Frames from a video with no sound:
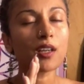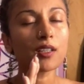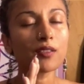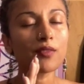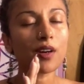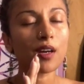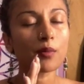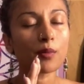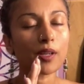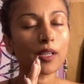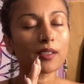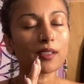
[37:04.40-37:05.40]
and
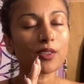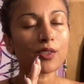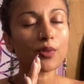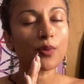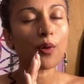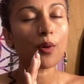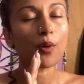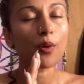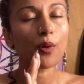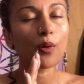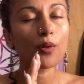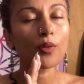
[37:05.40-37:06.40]
vibrate into
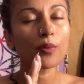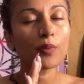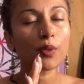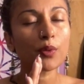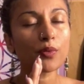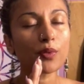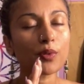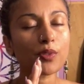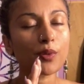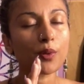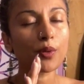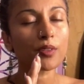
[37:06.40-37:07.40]
all the beautiful
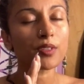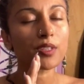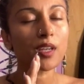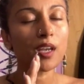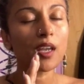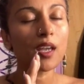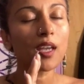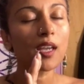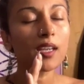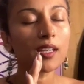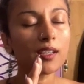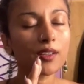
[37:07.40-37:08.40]
souls
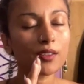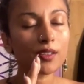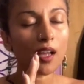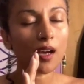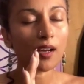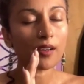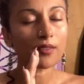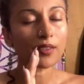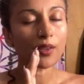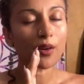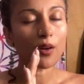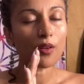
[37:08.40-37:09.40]
here live and
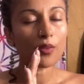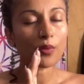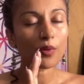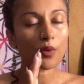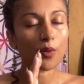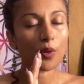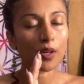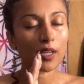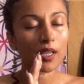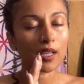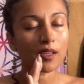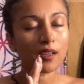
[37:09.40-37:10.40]
on the
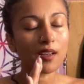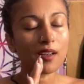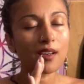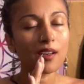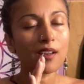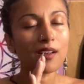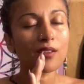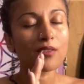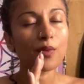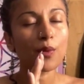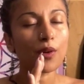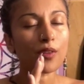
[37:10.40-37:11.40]
recording
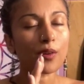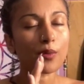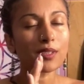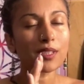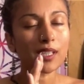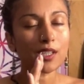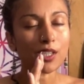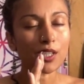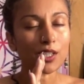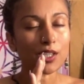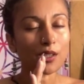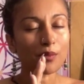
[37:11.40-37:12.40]
for their
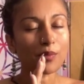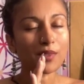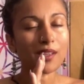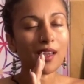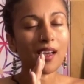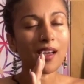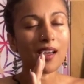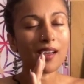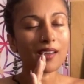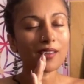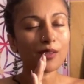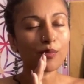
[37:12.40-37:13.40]
relationships
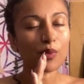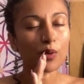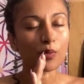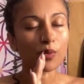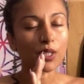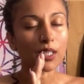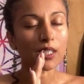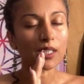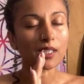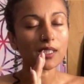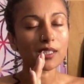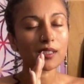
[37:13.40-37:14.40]
as
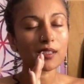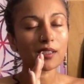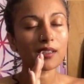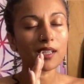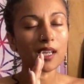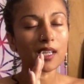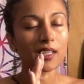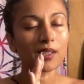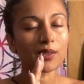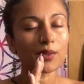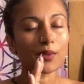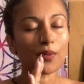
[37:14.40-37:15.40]
appropriate. Thank
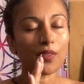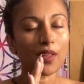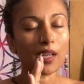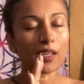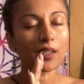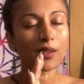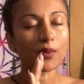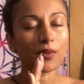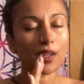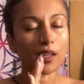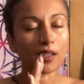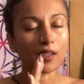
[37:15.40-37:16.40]
you, thank you,
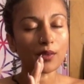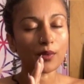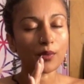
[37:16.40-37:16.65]
thank you.